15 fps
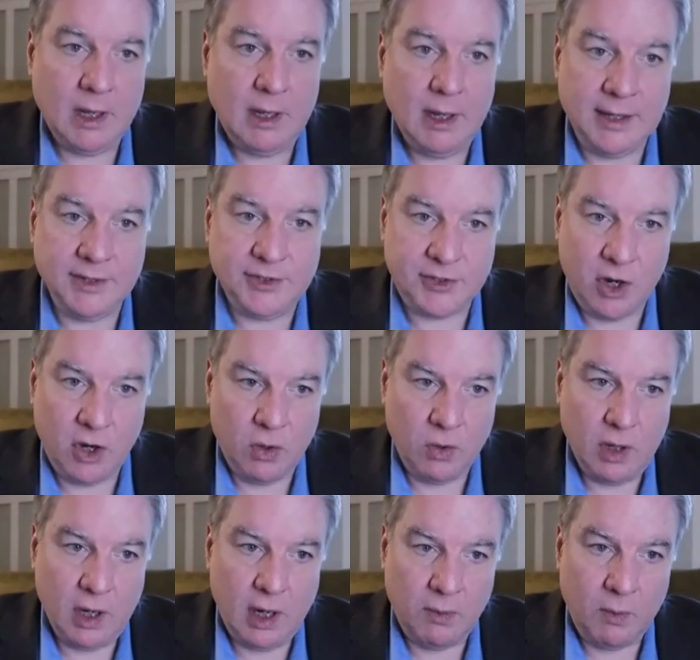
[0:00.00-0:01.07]
And
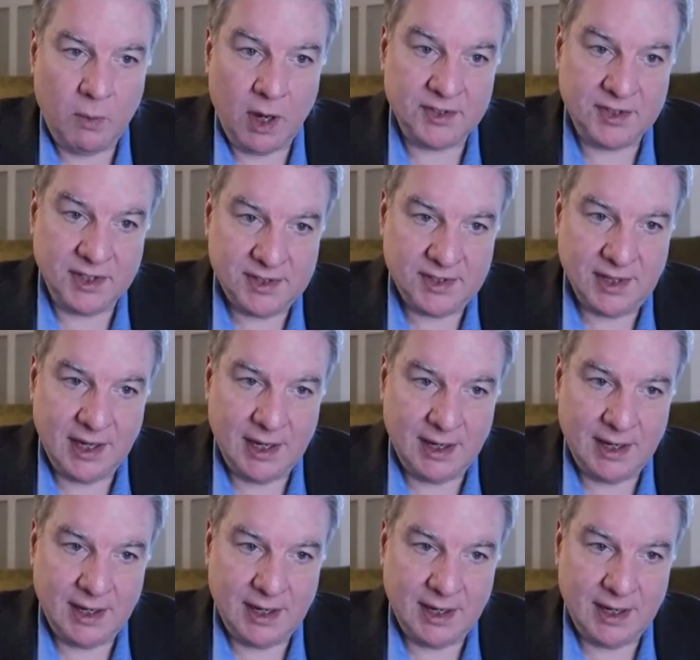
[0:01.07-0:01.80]
so was this